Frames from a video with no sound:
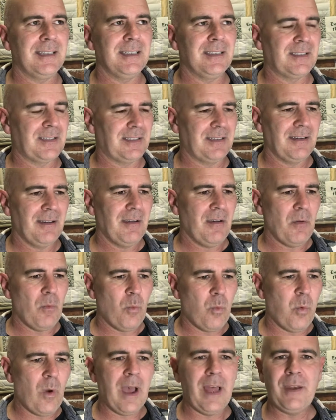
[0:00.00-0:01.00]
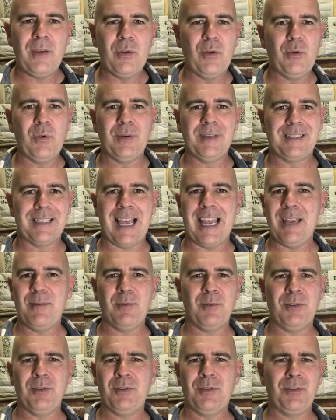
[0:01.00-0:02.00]
this one who is
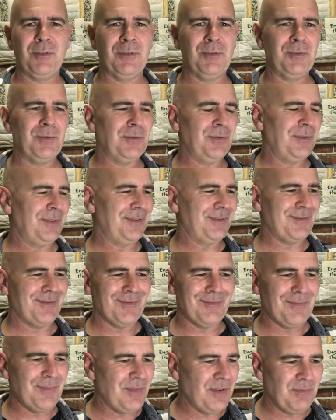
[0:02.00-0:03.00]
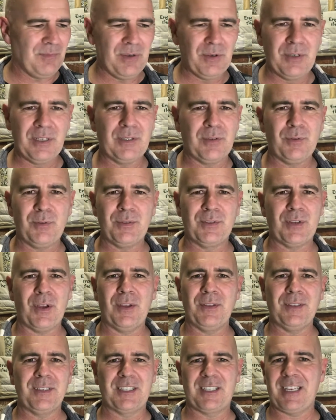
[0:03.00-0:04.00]
able to do miracles
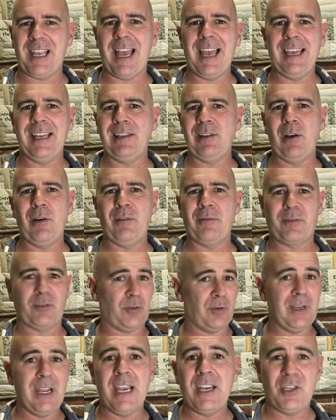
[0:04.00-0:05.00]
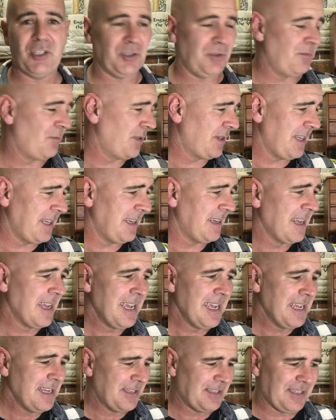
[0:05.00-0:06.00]
on the scale of creation, bringing
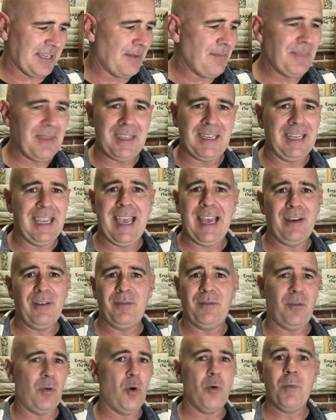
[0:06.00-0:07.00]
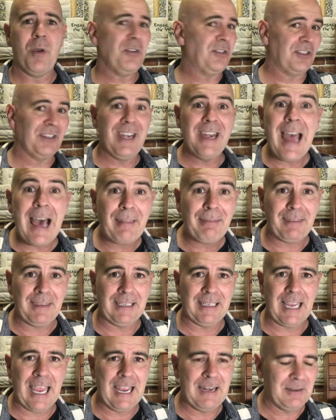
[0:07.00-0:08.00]
something out of almost
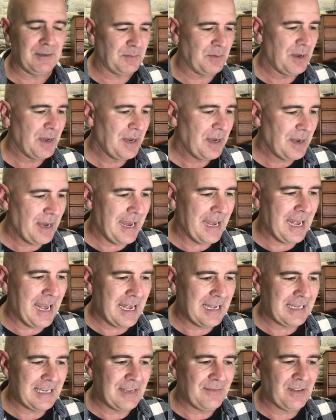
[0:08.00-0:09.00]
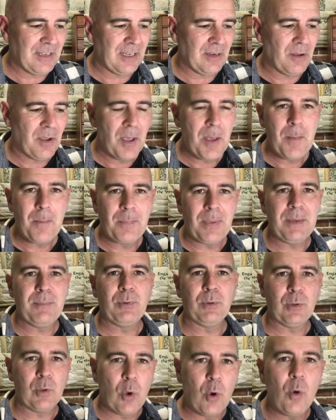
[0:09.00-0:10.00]
nothing and giving
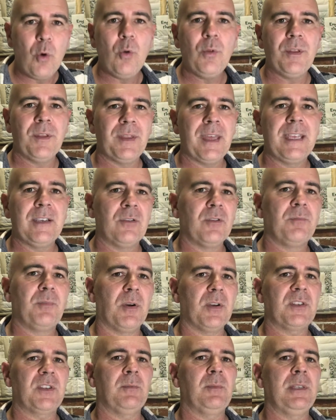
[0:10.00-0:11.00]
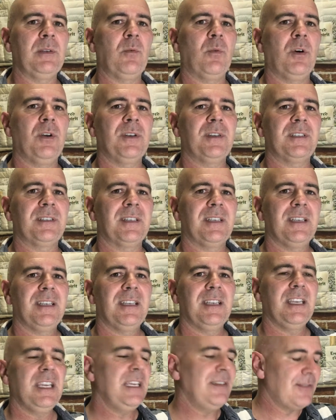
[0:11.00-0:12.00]
people all that they could possibly want,
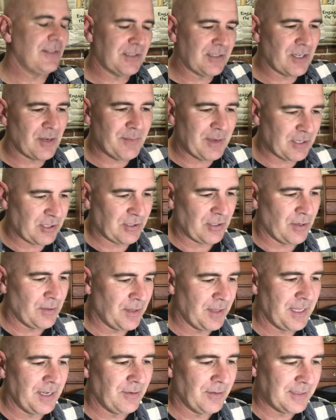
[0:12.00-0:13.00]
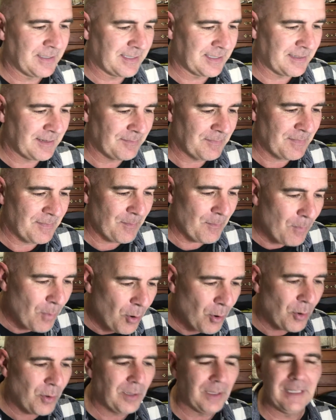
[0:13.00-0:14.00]
even so much so that there is
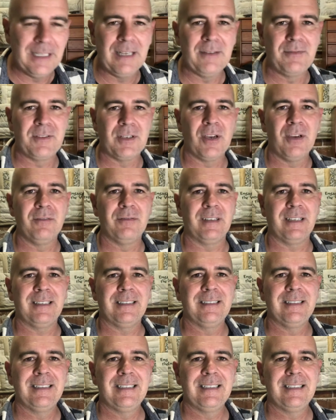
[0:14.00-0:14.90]
more left over.